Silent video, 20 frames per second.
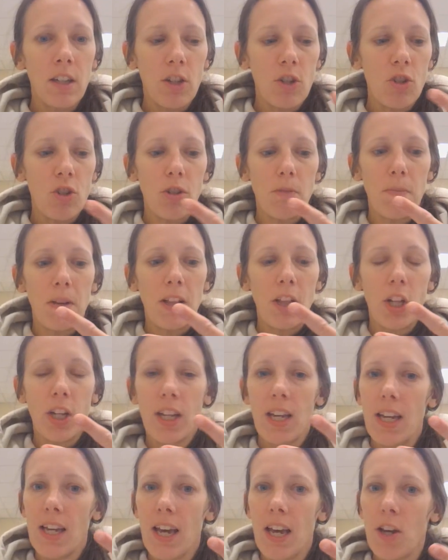You should be
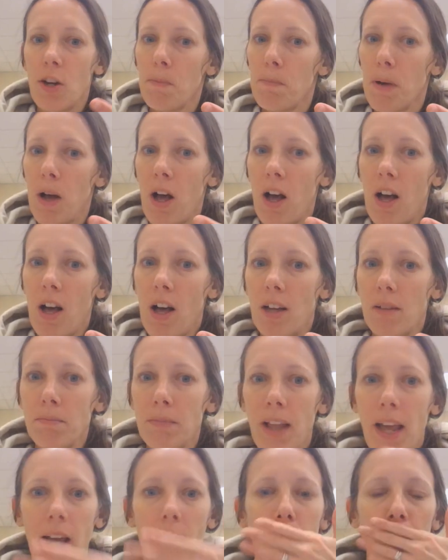looking at your palm
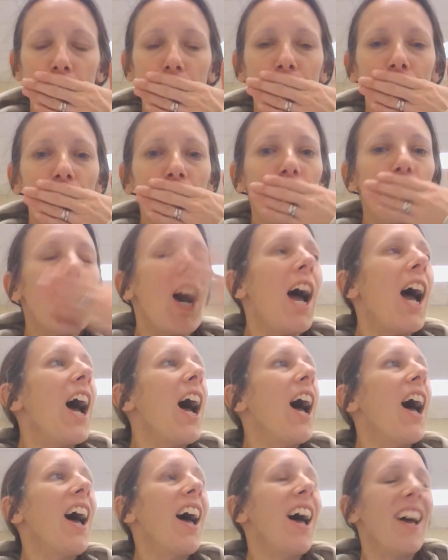like,
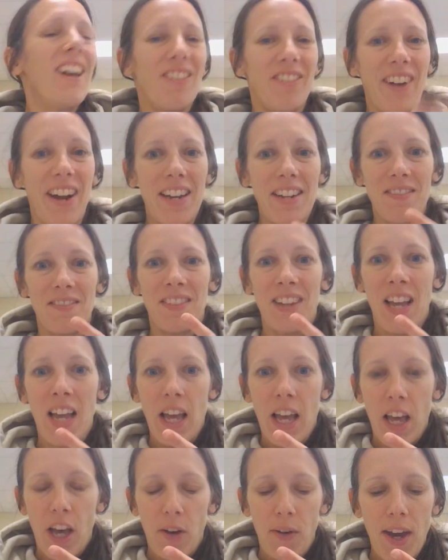mwah, right?
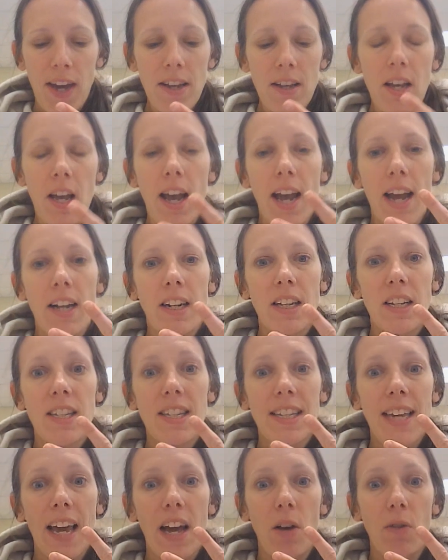Okay, and
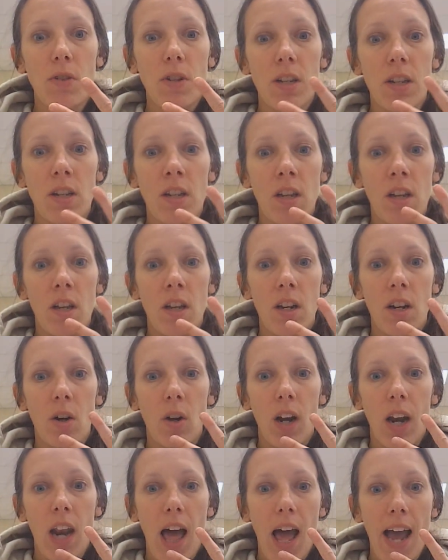let's count.
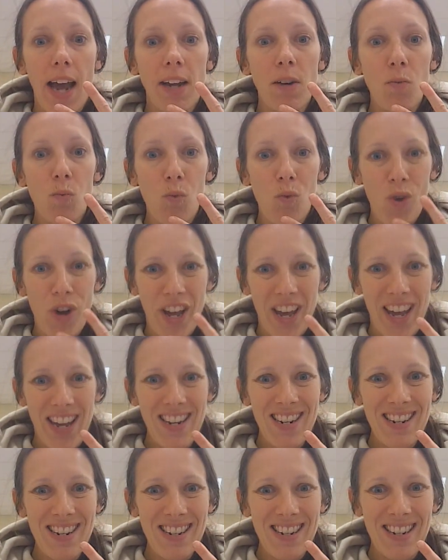Line
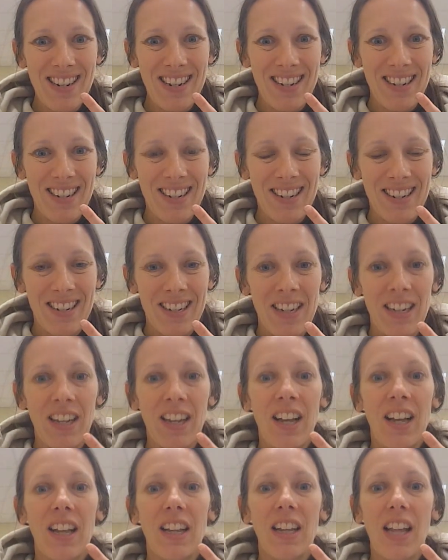1,
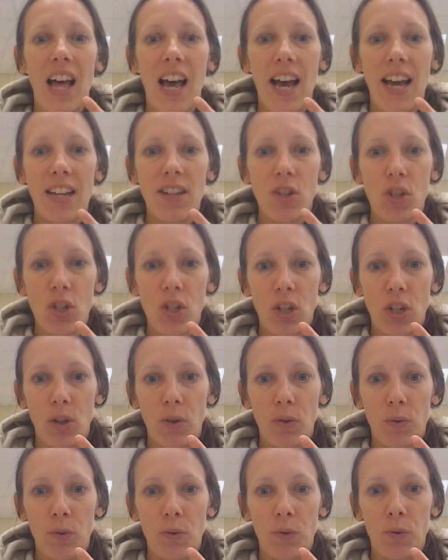line 2,
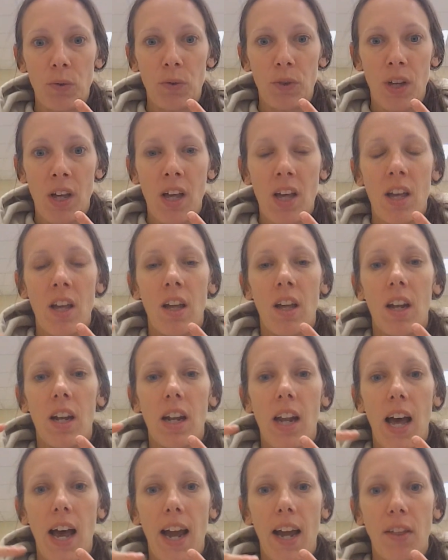
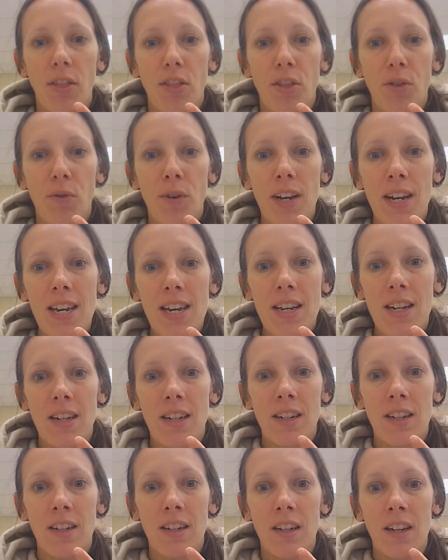line 3,
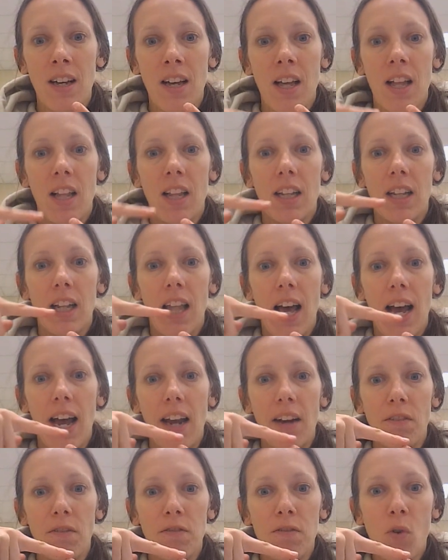
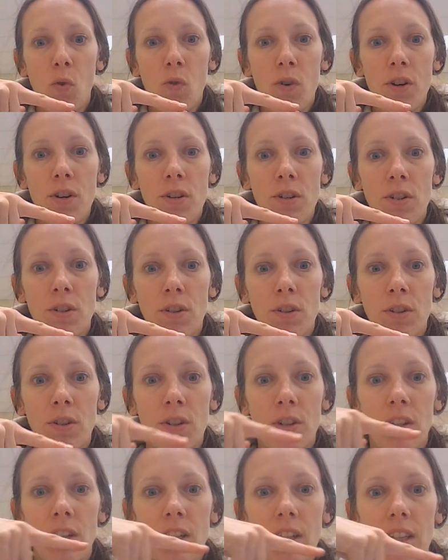line 4,
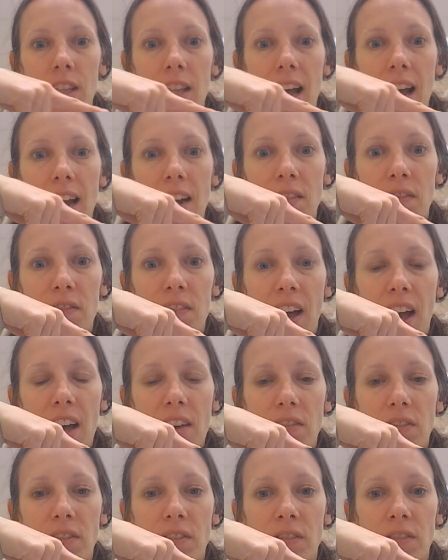line 5.